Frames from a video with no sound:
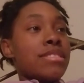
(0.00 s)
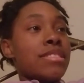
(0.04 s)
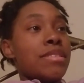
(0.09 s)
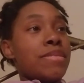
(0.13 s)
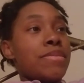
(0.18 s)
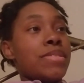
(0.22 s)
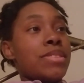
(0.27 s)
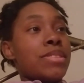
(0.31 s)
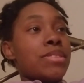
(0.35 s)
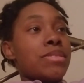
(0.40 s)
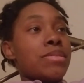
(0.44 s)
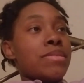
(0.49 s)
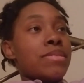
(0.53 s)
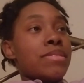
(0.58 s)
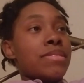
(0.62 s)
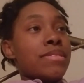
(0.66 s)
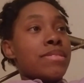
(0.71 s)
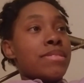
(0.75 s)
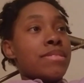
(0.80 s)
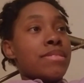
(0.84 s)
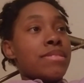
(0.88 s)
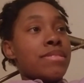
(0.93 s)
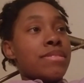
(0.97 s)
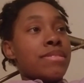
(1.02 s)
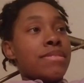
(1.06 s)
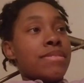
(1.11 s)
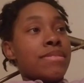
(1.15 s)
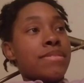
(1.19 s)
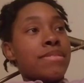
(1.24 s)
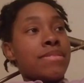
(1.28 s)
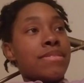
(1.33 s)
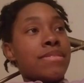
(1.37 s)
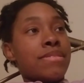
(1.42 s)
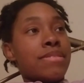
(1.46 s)
me this one.
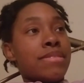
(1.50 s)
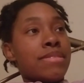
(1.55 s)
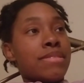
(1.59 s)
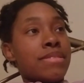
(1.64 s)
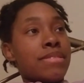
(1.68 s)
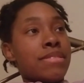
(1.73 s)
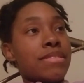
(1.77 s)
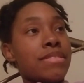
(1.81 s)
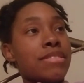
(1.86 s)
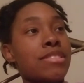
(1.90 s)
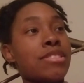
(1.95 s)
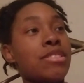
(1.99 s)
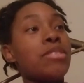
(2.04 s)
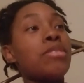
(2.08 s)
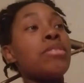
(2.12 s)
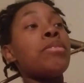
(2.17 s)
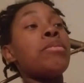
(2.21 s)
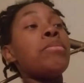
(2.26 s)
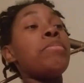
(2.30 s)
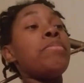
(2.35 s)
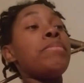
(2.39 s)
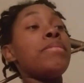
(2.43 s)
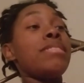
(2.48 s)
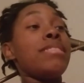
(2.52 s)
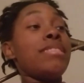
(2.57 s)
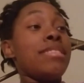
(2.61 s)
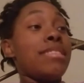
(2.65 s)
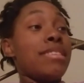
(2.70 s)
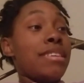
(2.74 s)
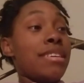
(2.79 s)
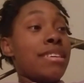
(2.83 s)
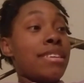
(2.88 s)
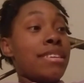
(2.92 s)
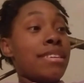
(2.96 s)
Don't open it
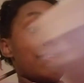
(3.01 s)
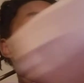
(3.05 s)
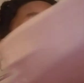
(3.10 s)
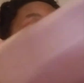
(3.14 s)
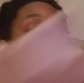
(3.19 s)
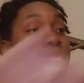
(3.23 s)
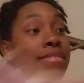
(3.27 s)
yet.